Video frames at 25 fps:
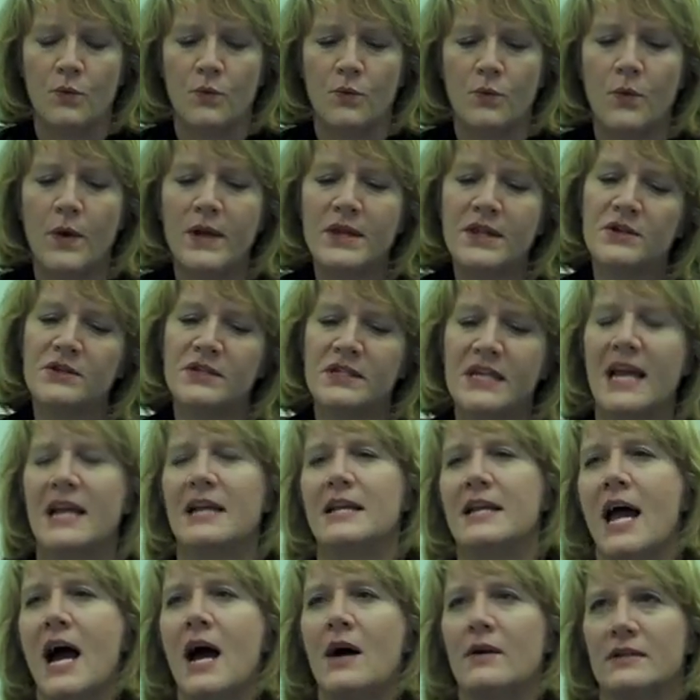what they're
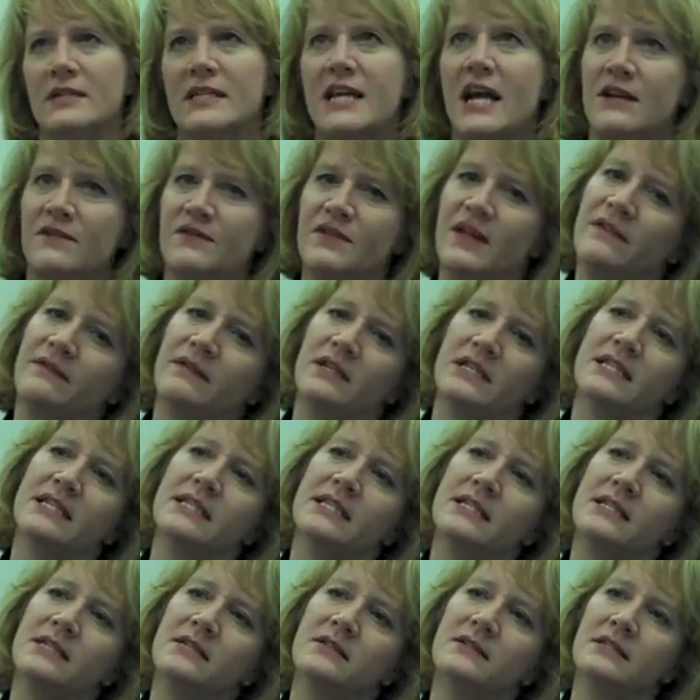saying now is kind of they've
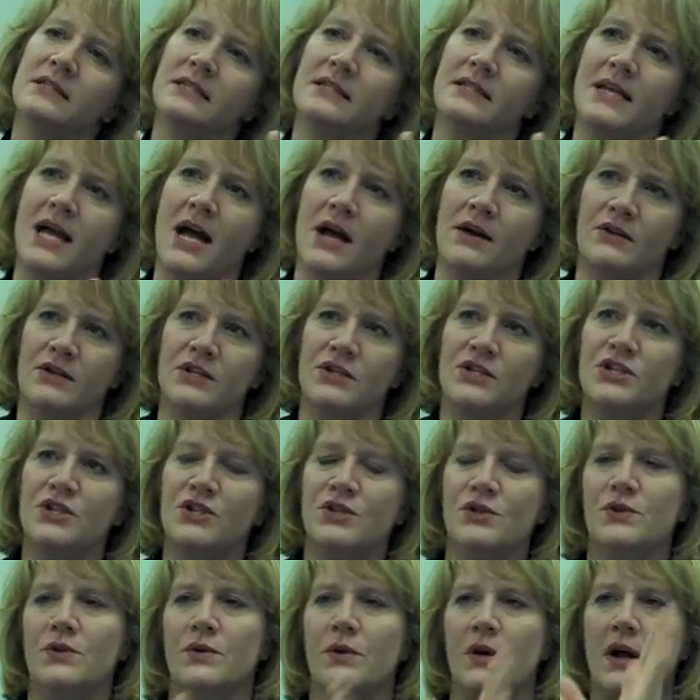distilled it down
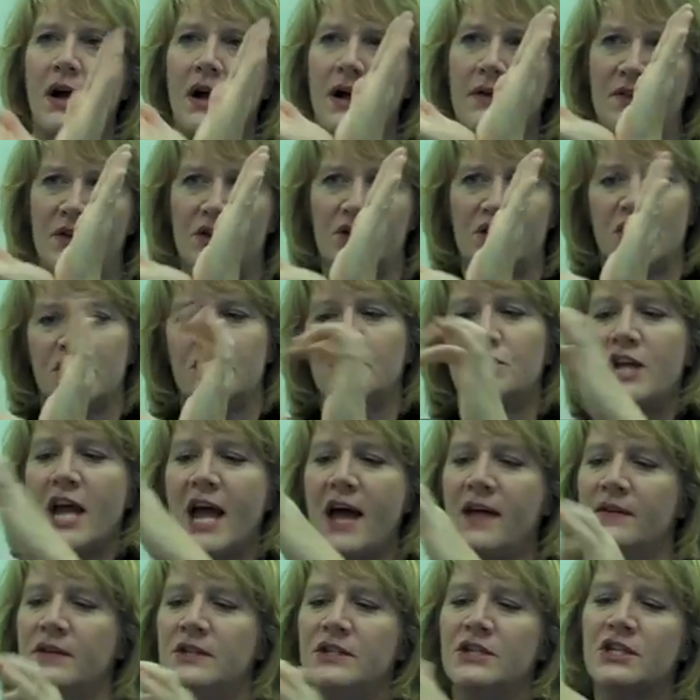into there's a
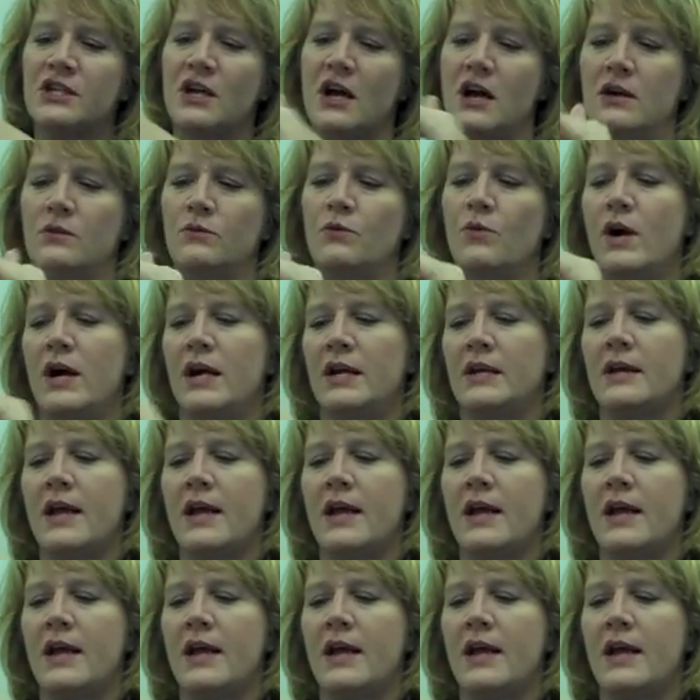challenge on one